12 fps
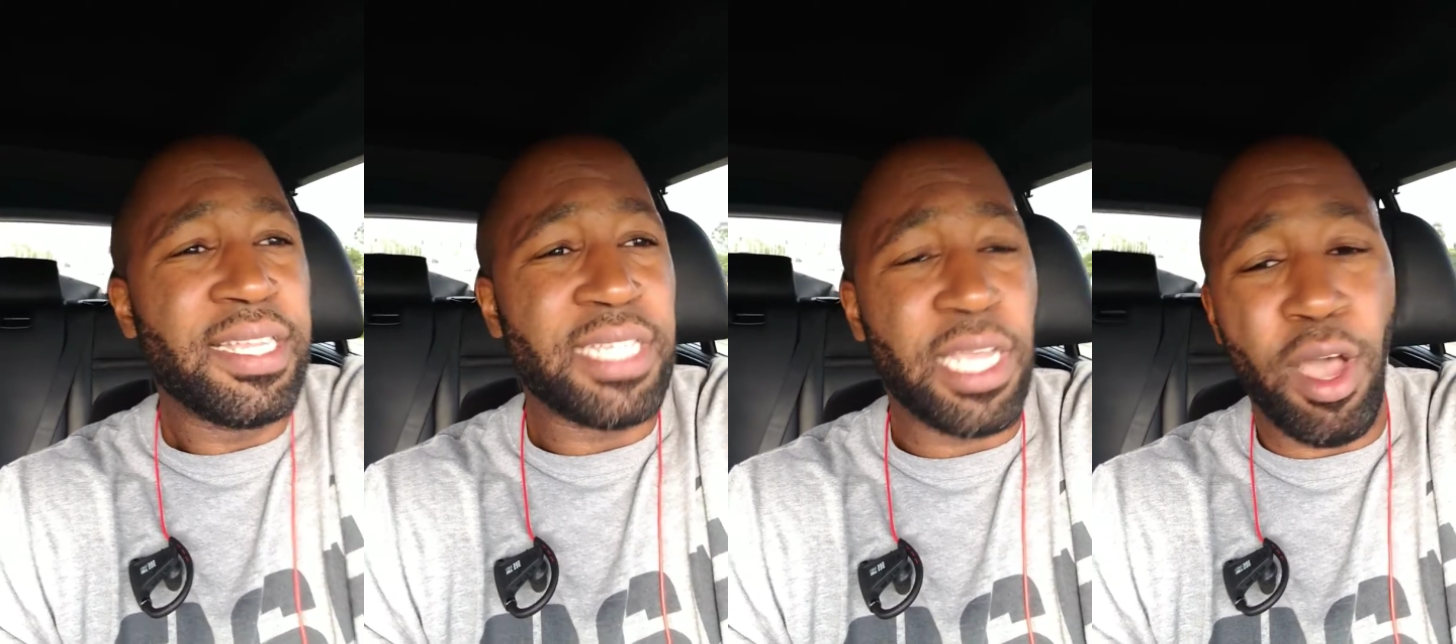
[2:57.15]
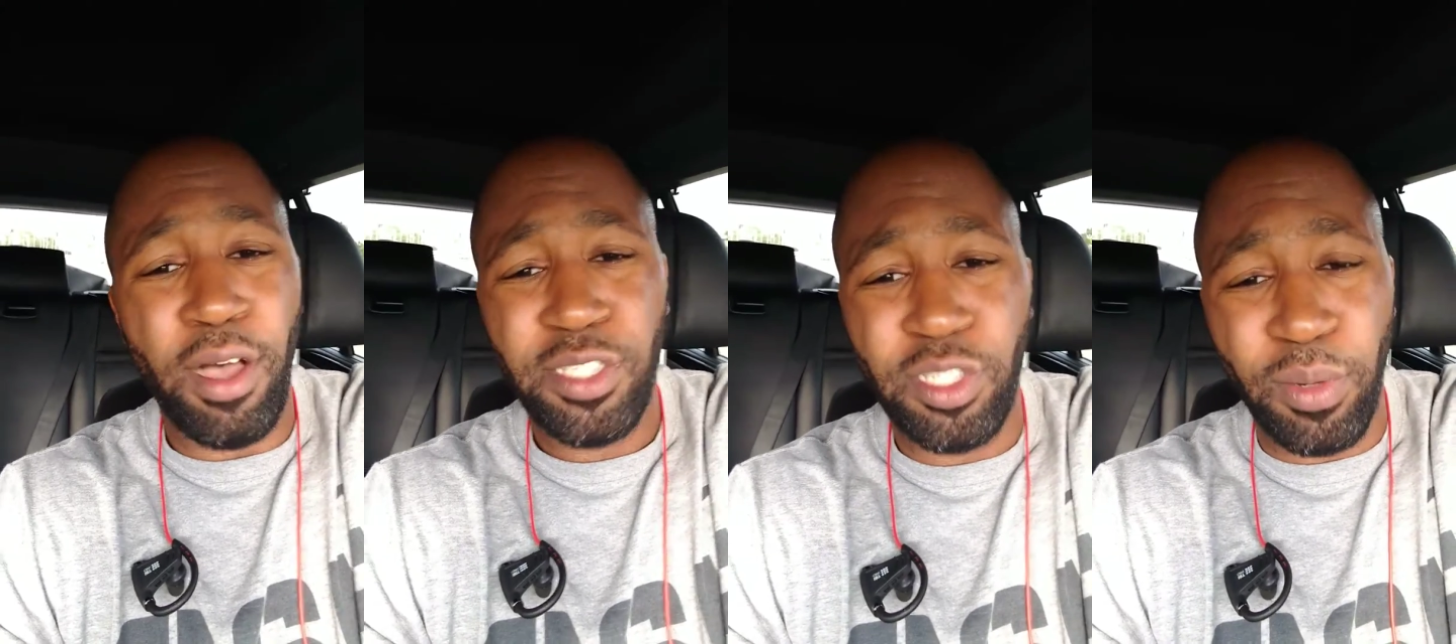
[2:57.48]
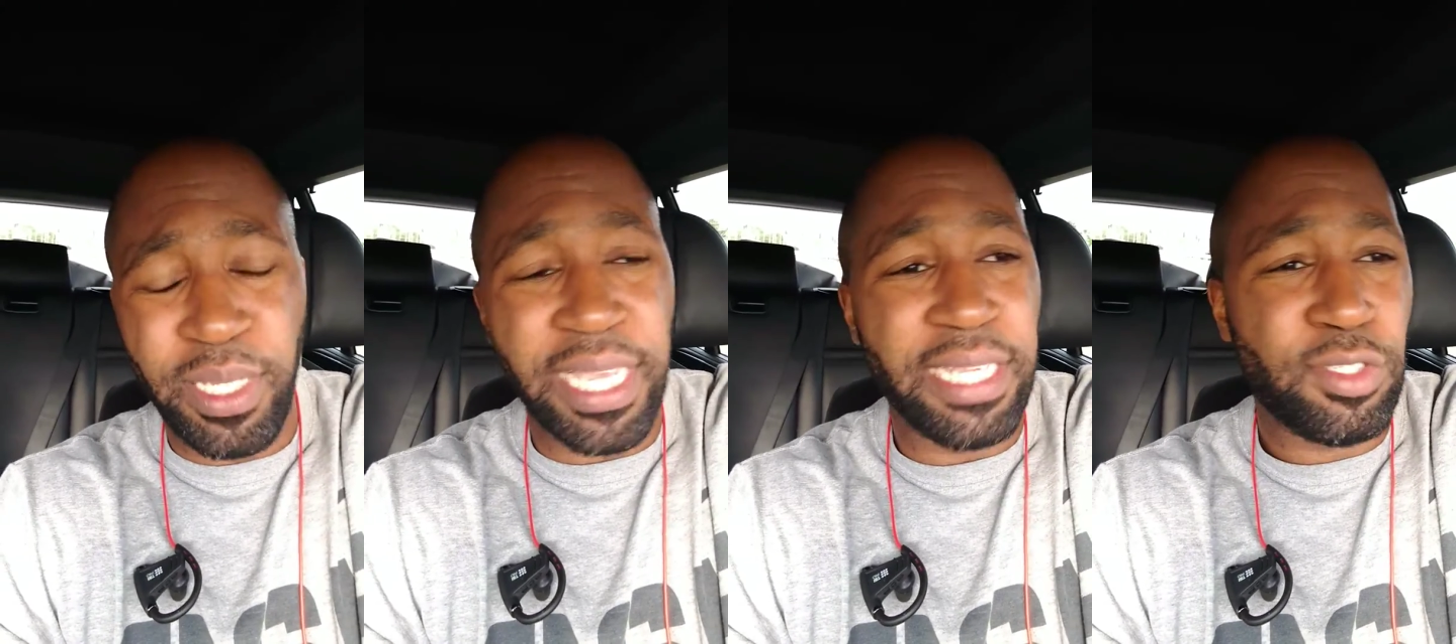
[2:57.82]
They also
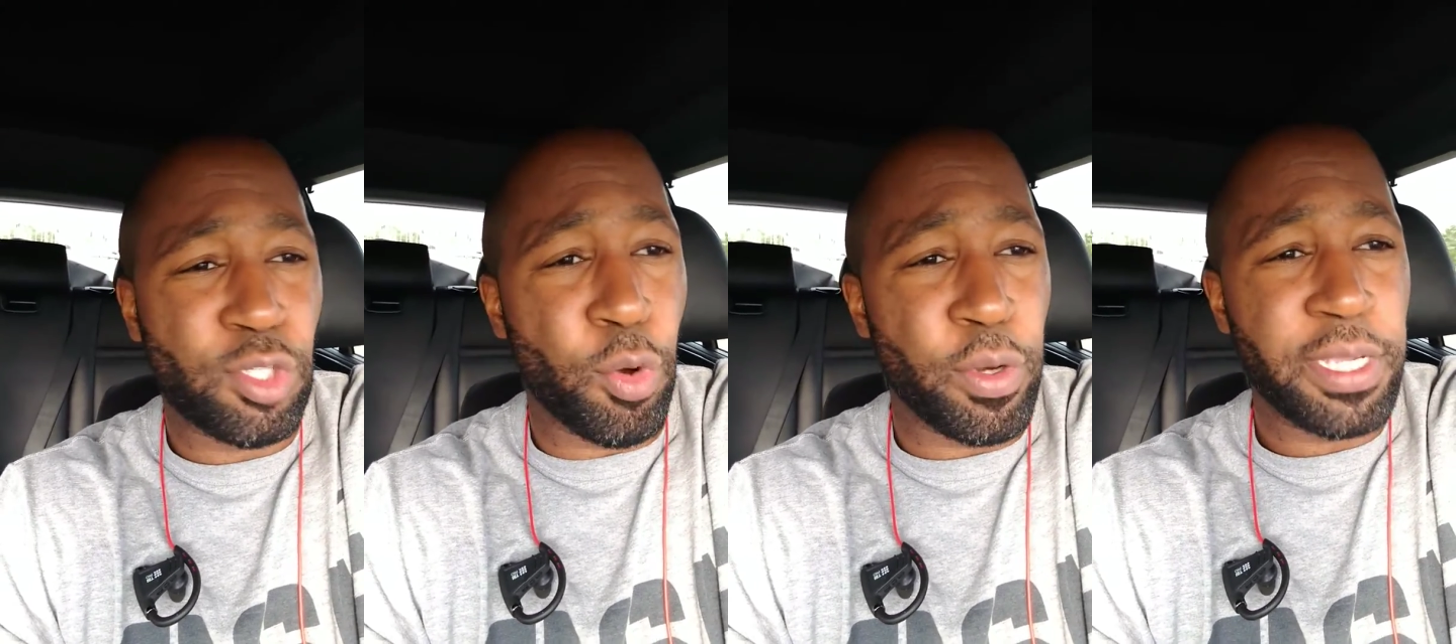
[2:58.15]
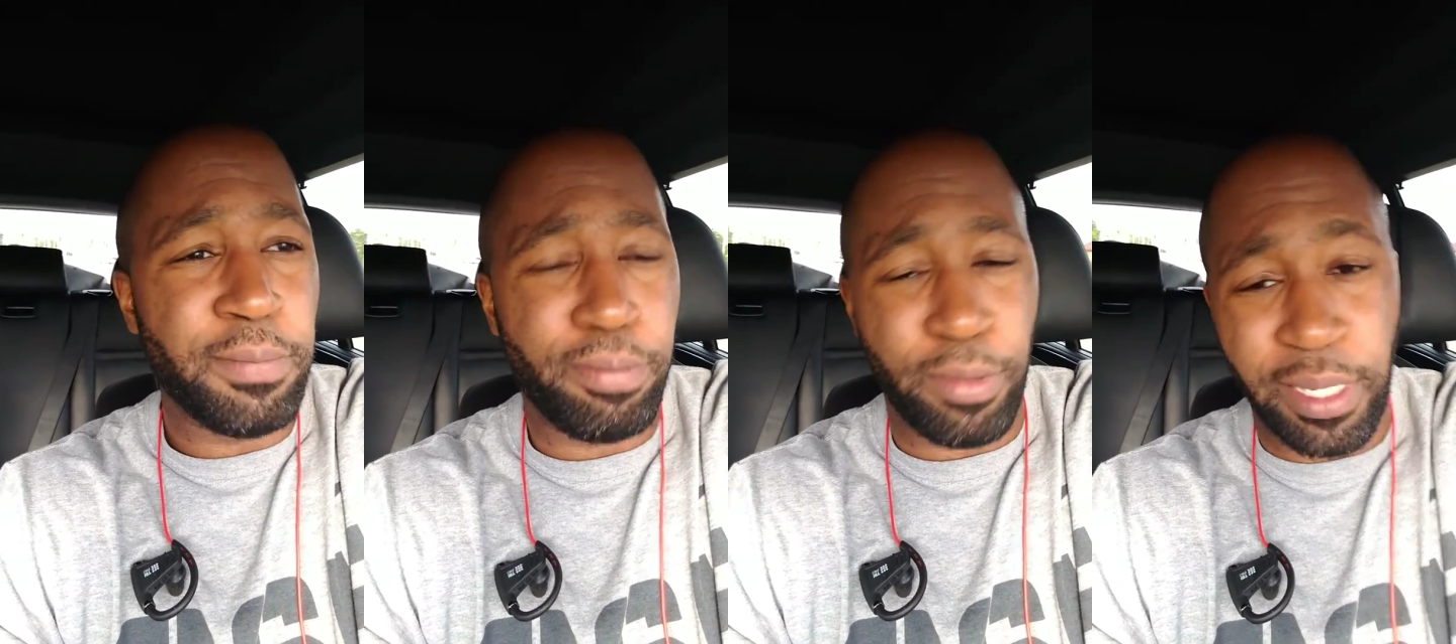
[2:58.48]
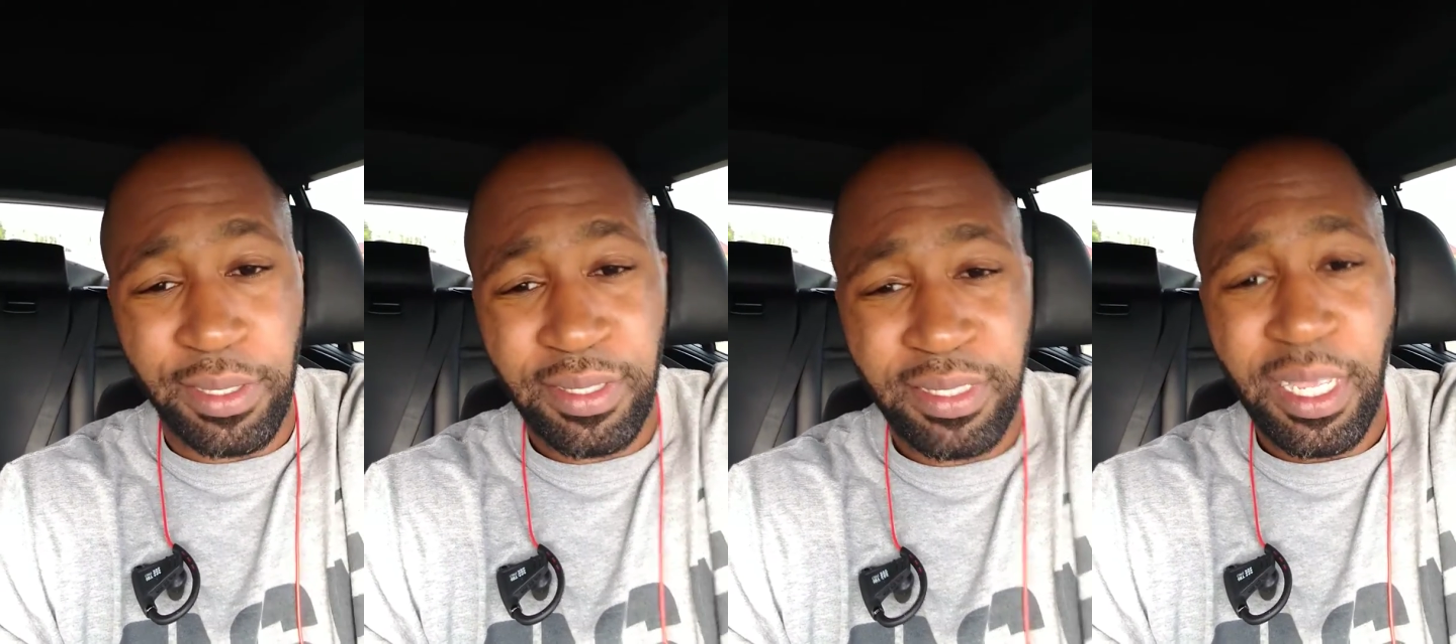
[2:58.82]
get Taurean
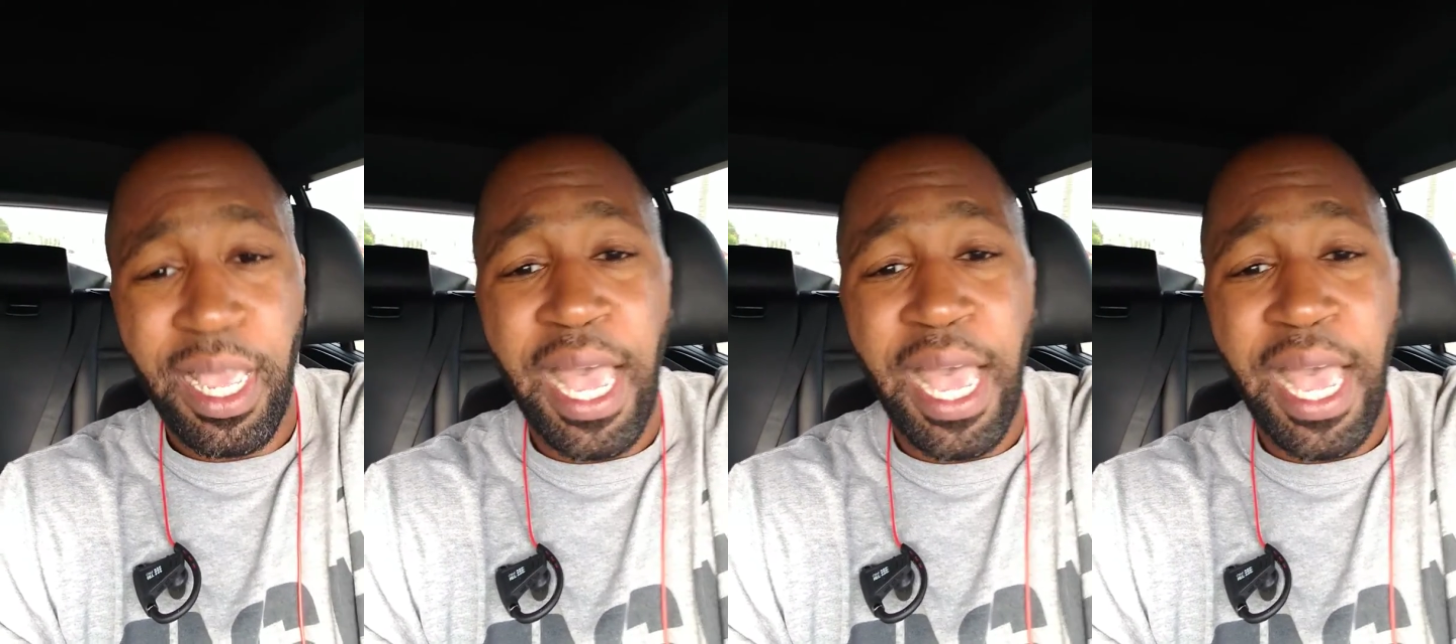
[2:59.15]
Prince.